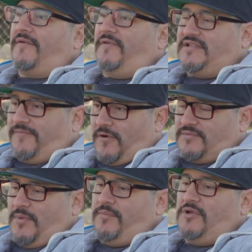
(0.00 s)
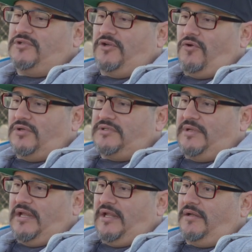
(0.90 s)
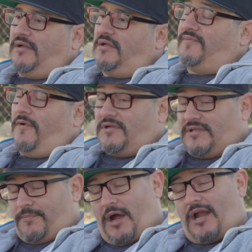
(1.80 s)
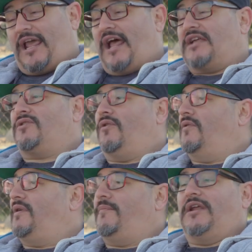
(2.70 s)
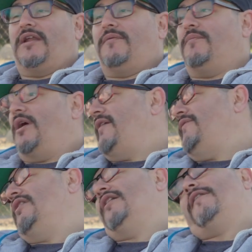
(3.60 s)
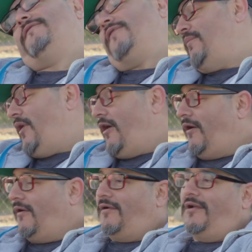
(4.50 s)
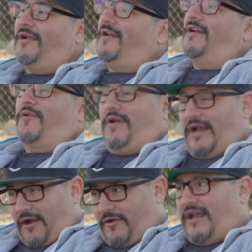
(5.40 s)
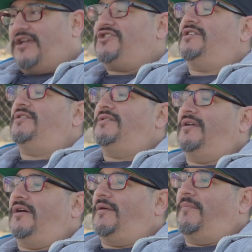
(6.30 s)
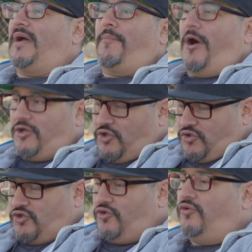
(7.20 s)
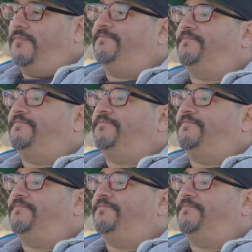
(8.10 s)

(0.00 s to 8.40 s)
As far as my music goes, and then as far as the podcast goes, I mean, anybody, if you love football, Gridiron Nation, I'm on YouTube,